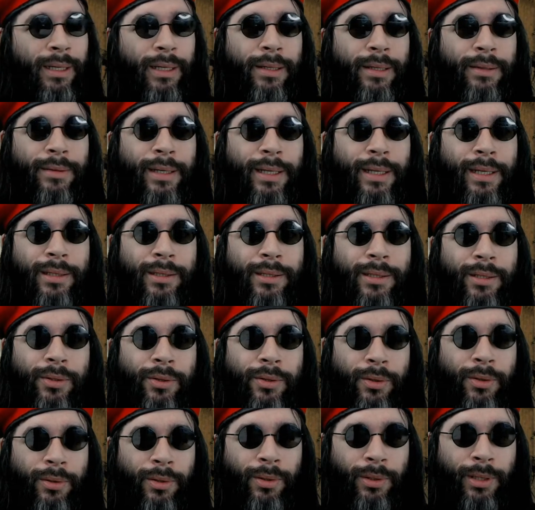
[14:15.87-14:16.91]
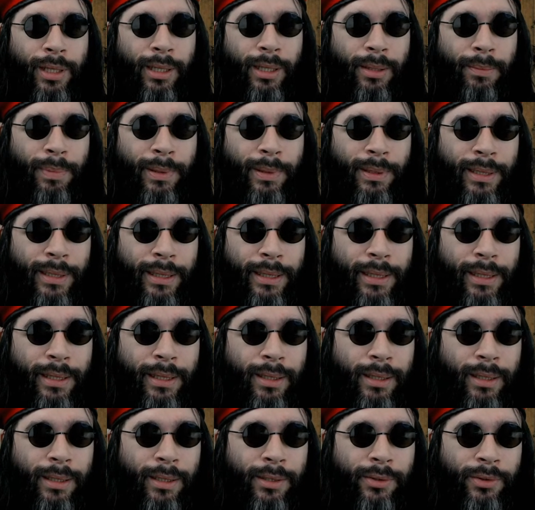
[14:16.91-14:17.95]
things are not looking
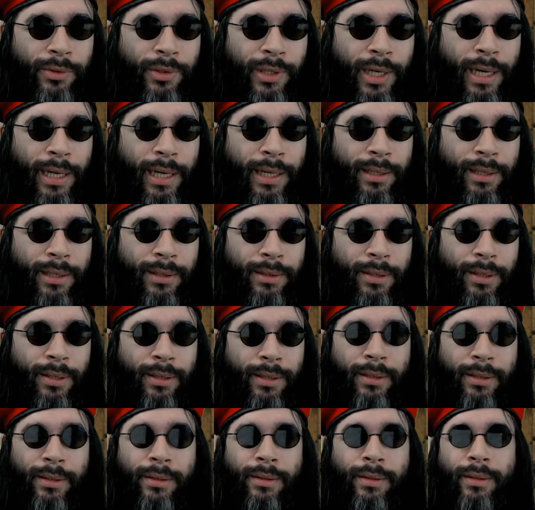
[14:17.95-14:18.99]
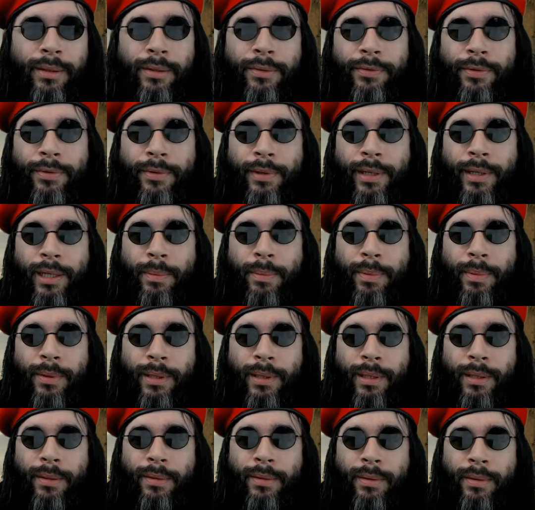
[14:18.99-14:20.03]
particularly grand for
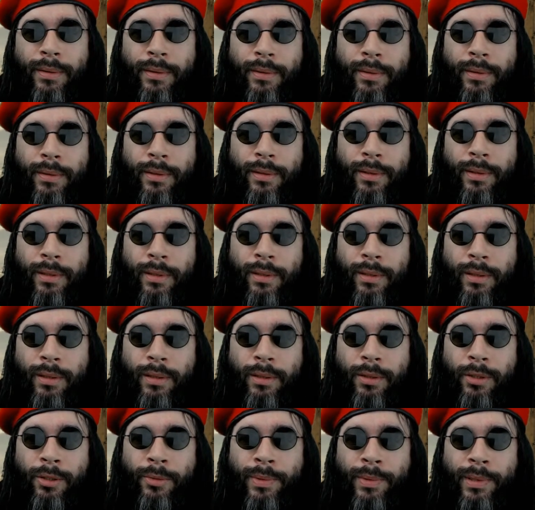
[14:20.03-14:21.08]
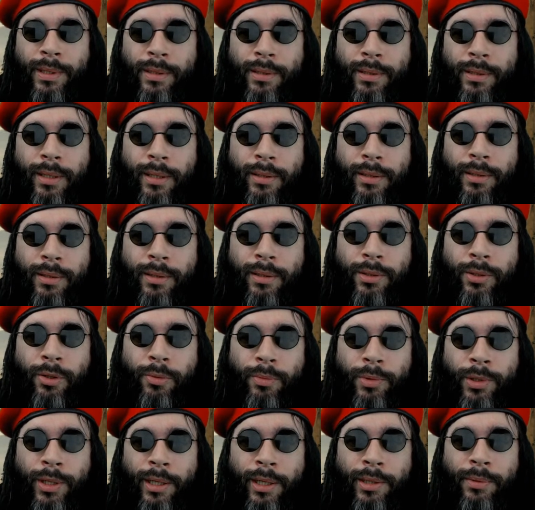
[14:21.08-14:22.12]
anybody. Oops, it's set to top
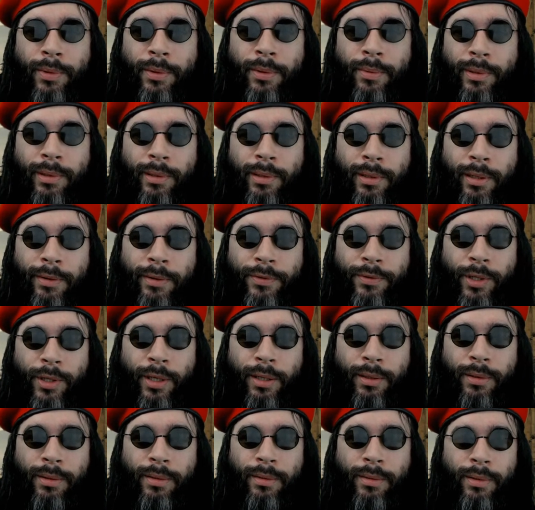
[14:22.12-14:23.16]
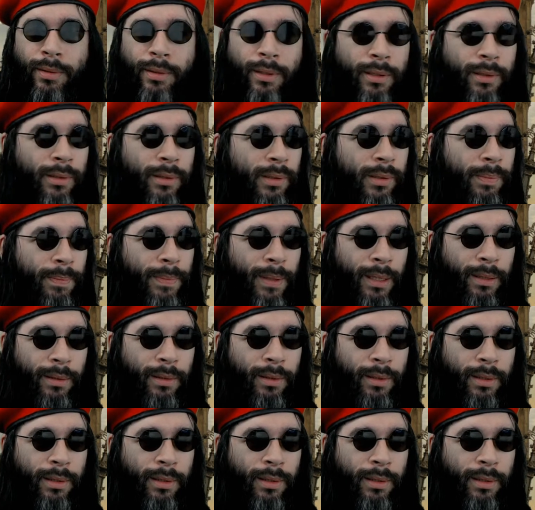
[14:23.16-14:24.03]
chat. We want live chat. That's better.